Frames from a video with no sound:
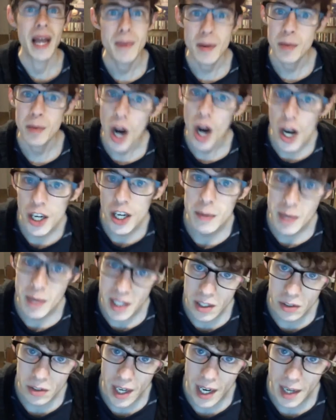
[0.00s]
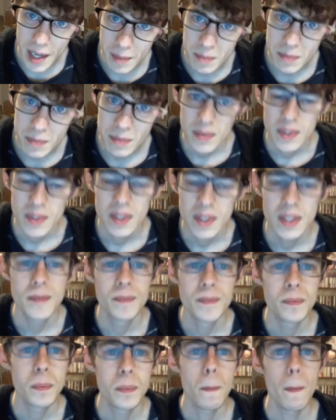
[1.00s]
people are committing crime
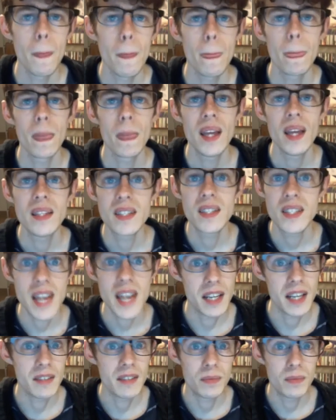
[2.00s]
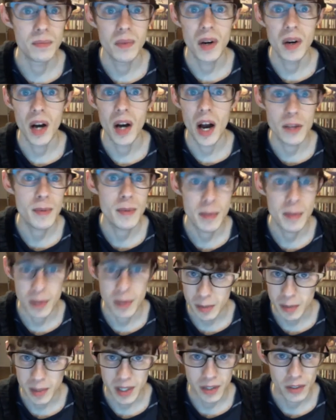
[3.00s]
instead of other people
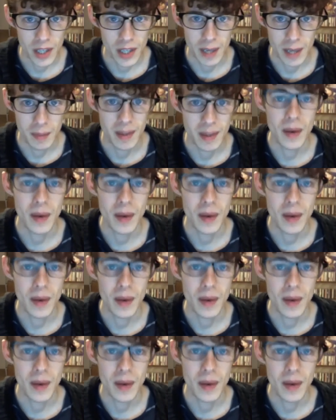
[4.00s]
committing crime,